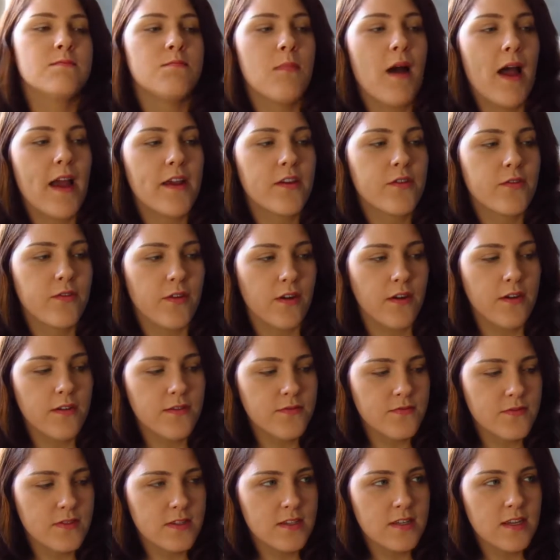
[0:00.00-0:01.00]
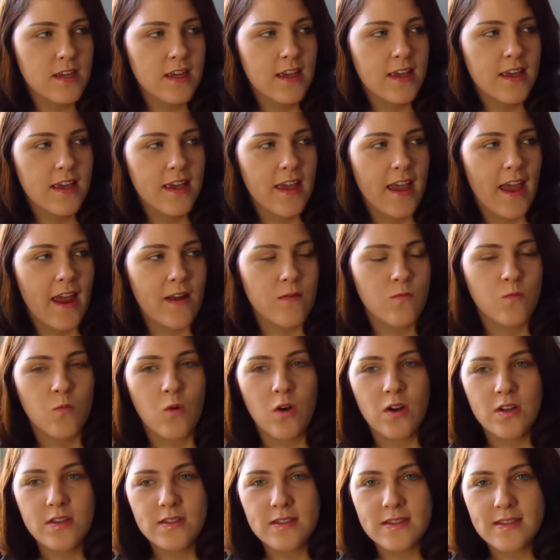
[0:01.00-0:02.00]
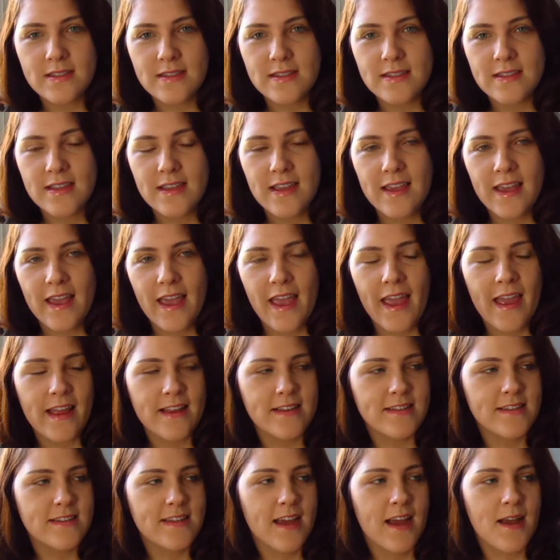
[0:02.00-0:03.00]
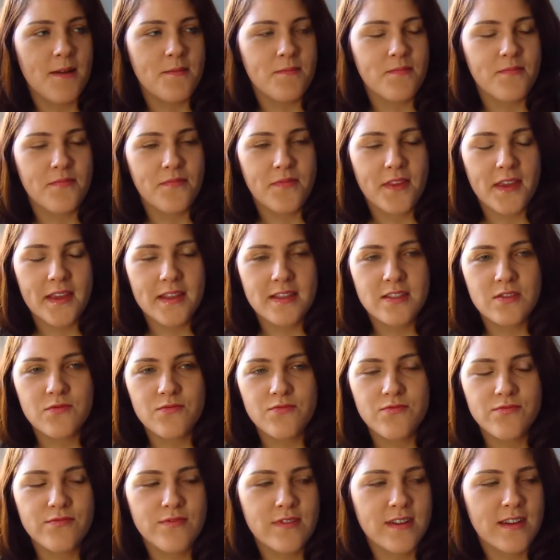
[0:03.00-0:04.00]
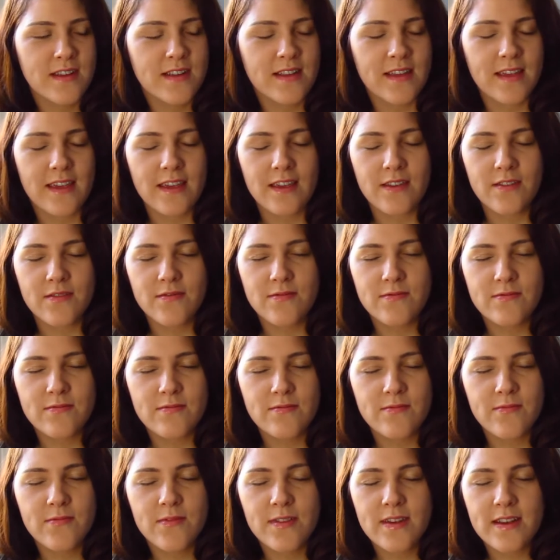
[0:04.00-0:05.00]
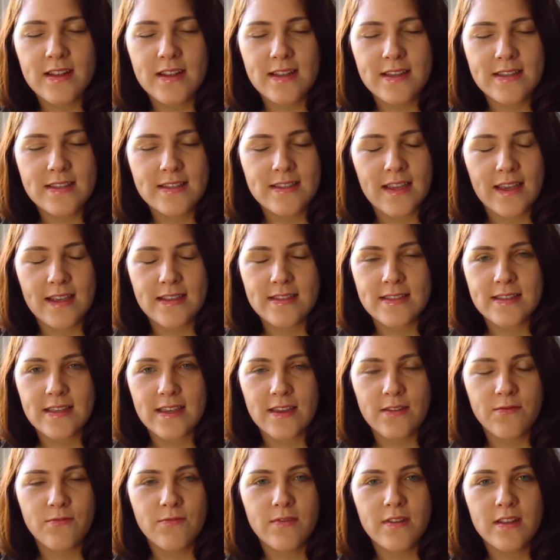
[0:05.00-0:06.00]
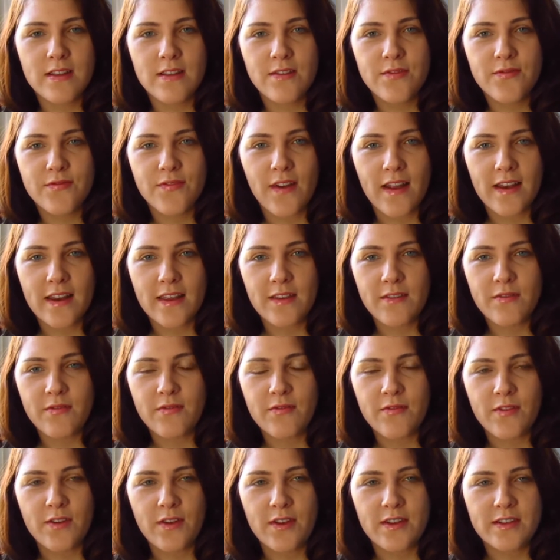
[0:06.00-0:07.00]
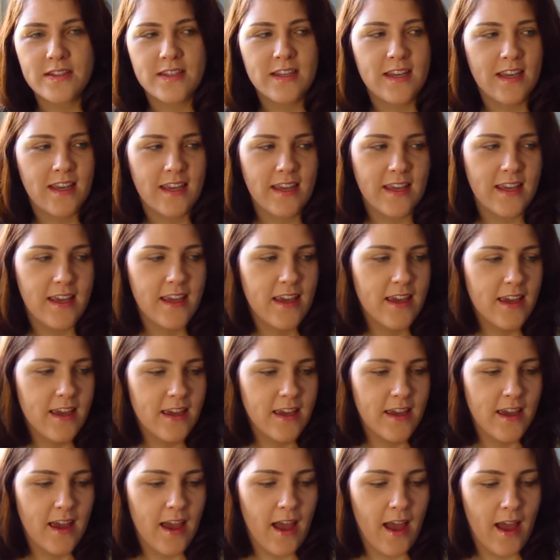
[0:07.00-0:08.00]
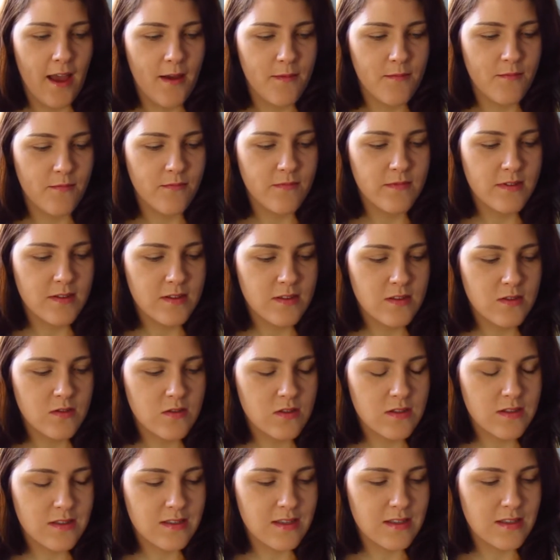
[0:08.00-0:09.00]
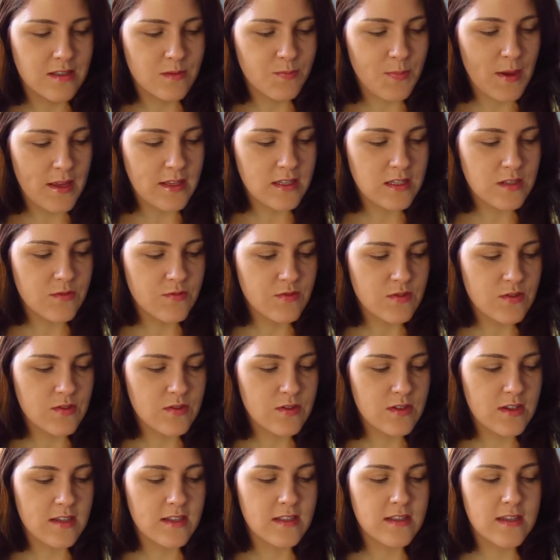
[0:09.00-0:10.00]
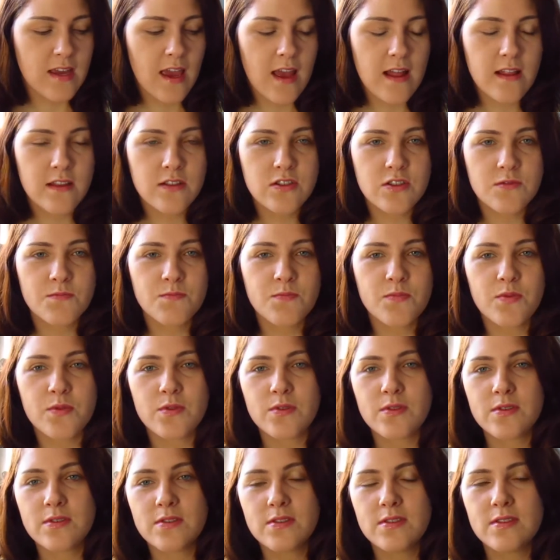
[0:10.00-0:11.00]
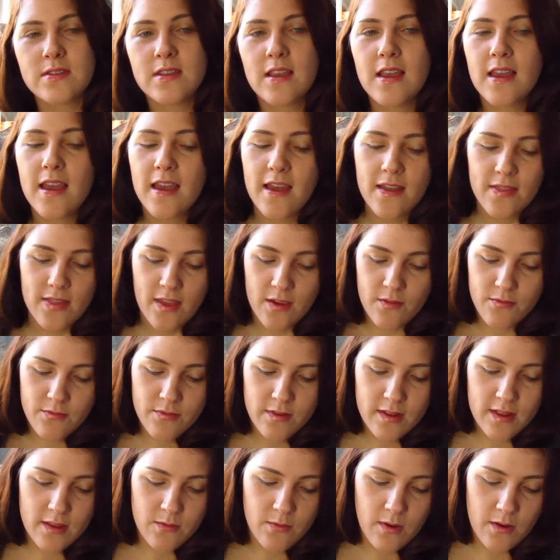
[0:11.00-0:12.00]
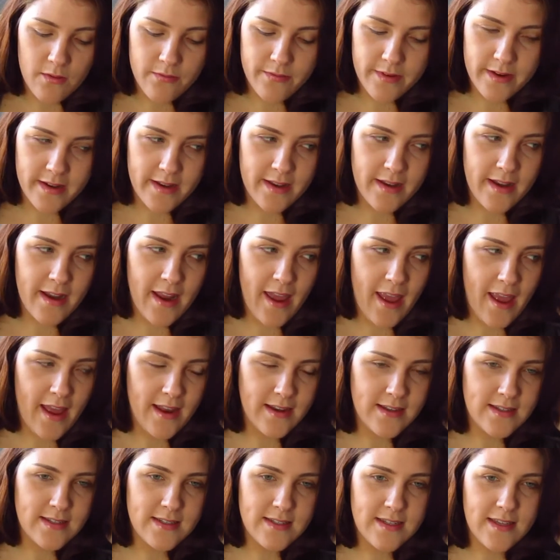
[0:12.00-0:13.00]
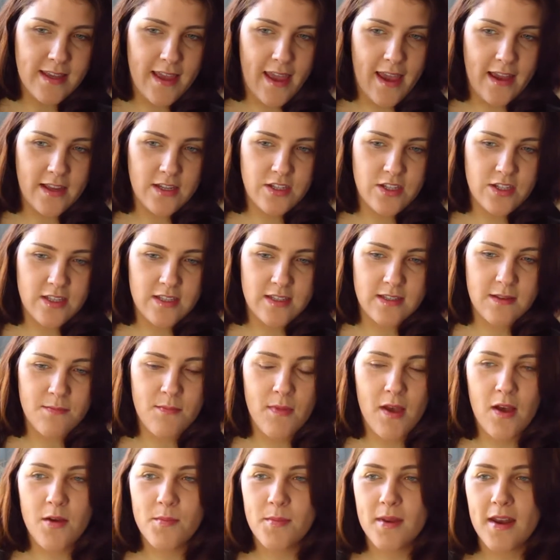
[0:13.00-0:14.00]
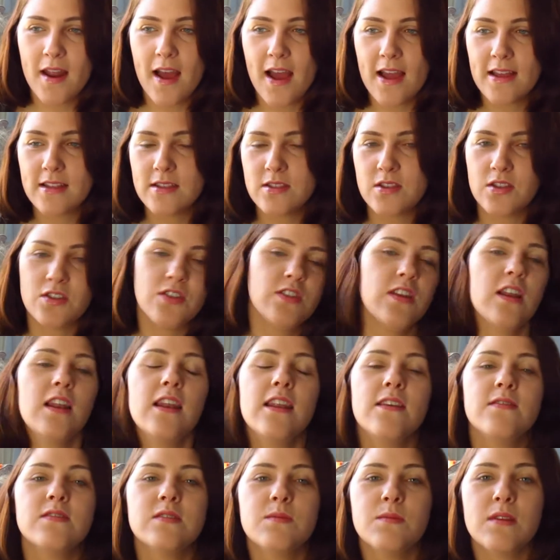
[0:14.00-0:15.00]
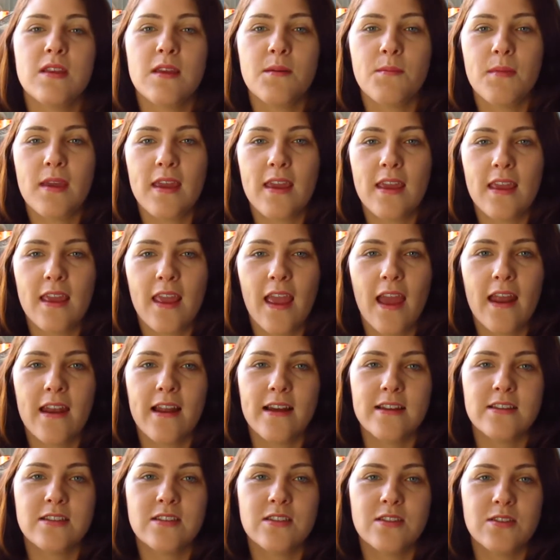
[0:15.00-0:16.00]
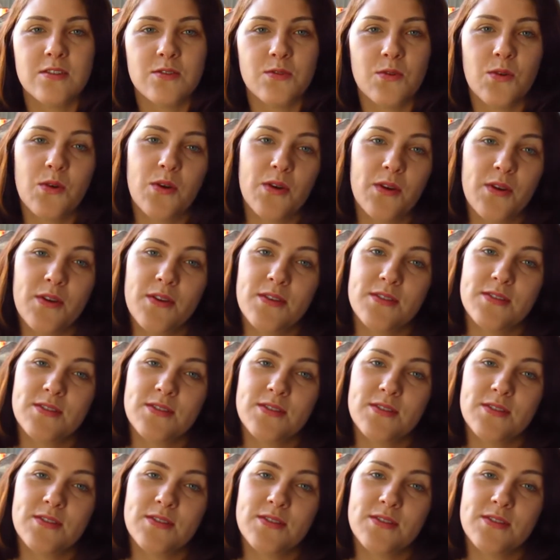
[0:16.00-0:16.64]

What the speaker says: Mycroft and Watts, and it's really, really sexy, really funny, flirty, suspenseful, intelligent books. They're really well written, and yeah, she's a Melbourneite, so she lives near me and I just adore her.